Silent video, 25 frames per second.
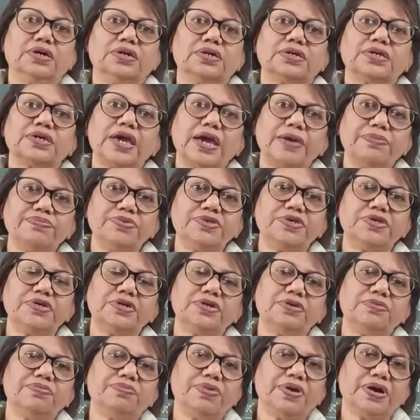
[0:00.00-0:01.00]

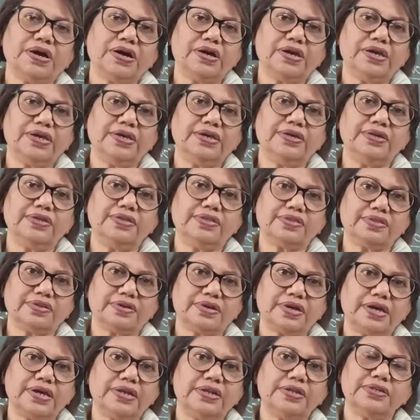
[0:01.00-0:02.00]
captured by
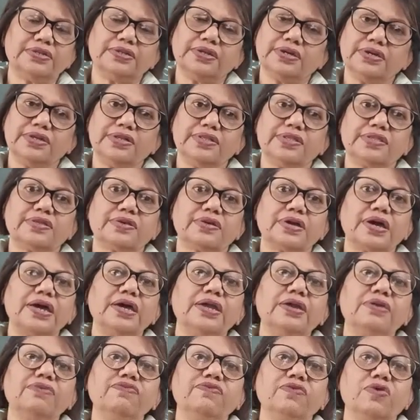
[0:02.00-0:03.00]
Israel. The
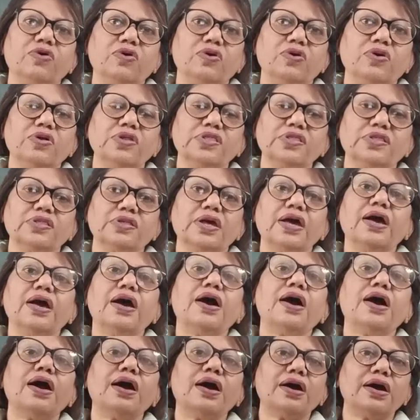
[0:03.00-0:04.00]
Israel was
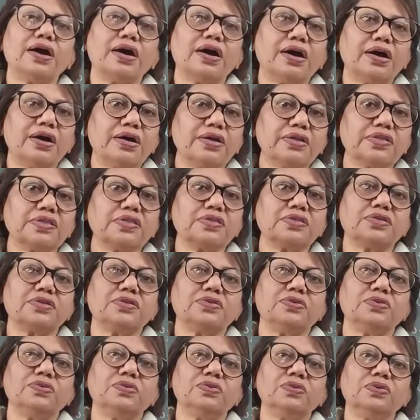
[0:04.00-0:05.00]
asked
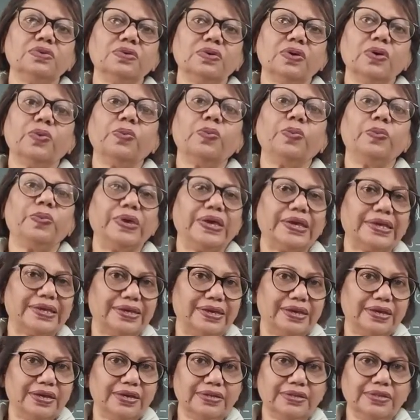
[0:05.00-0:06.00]
to
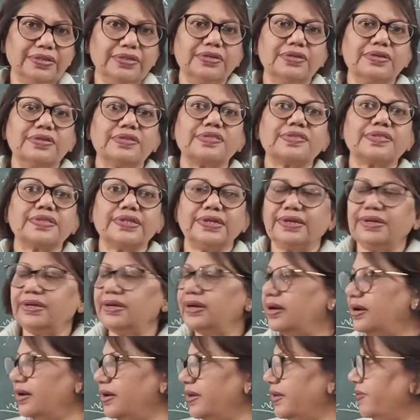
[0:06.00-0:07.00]
vacate
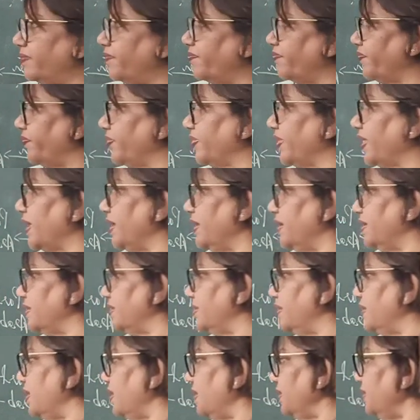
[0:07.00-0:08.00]
Sinai.
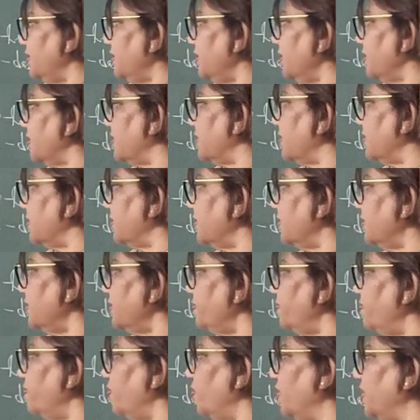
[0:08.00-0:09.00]
Then
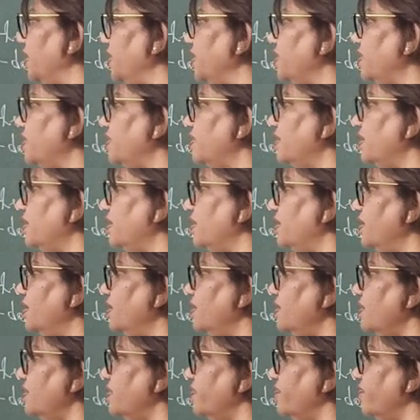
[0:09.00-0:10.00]
third point
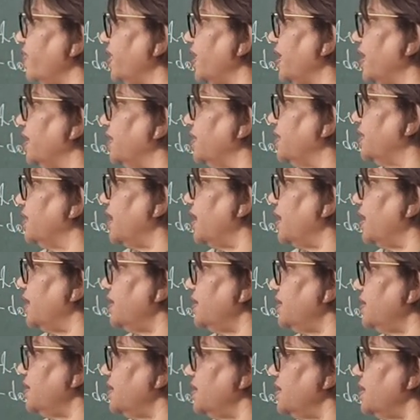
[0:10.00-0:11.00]
says
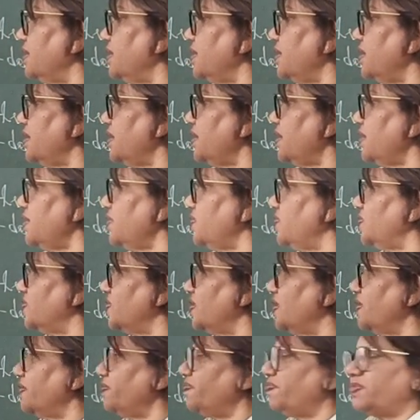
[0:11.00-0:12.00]
that
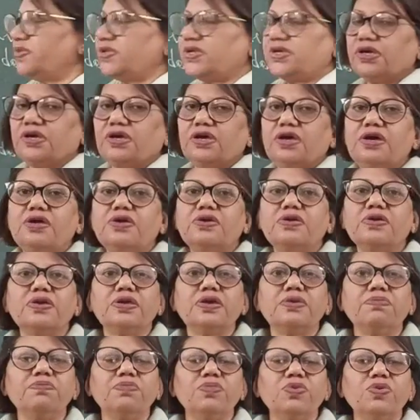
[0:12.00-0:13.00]
Egypt
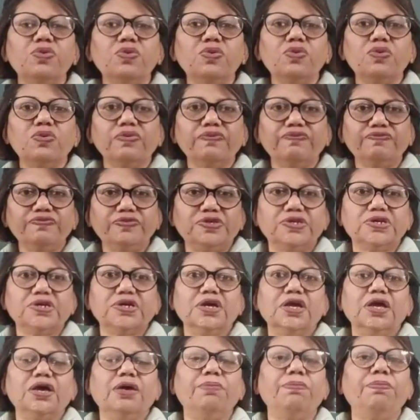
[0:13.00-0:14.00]
removed
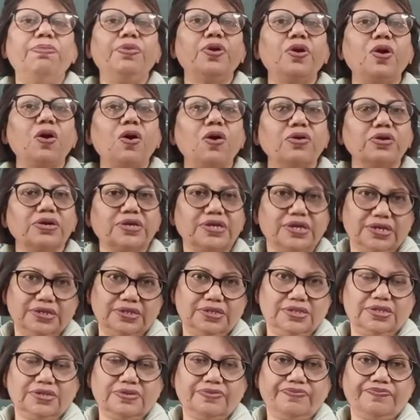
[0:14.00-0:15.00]
blockade.